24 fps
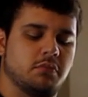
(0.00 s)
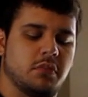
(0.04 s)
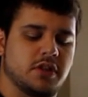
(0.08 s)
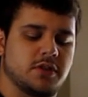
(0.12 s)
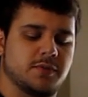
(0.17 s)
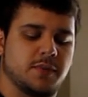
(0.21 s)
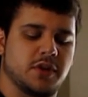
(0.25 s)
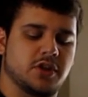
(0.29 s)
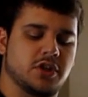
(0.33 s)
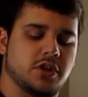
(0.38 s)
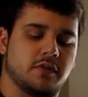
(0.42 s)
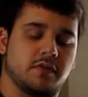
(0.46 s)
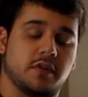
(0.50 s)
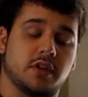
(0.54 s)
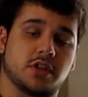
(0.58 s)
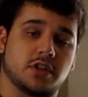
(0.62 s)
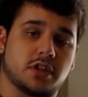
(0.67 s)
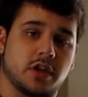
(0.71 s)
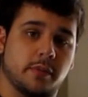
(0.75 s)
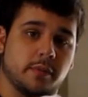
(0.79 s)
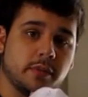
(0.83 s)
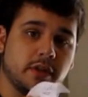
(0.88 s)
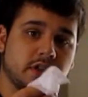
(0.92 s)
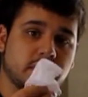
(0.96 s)
especially if these
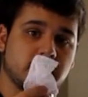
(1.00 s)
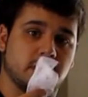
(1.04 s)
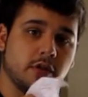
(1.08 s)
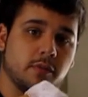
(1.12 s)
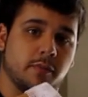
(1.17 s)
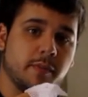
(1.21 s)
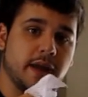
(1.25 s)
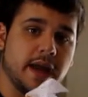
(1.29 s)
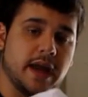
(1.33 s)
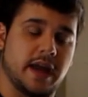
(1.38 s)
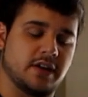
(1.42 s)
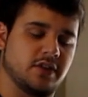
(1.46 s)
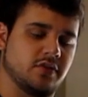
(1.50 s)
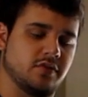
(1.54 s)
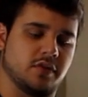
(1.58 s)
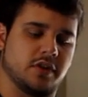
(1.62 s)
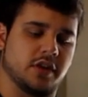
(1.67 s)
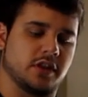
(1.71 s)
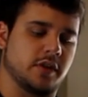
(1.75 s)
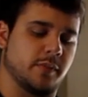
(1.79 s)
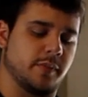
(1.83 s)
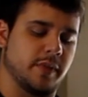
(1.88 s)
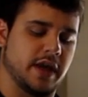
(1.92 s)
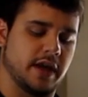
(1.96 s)
come in these little bags, you can
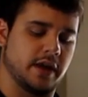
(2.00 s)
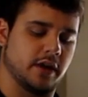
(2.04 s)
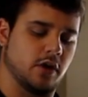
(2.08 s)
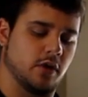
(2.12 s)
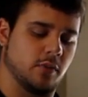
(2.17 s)
cut the bag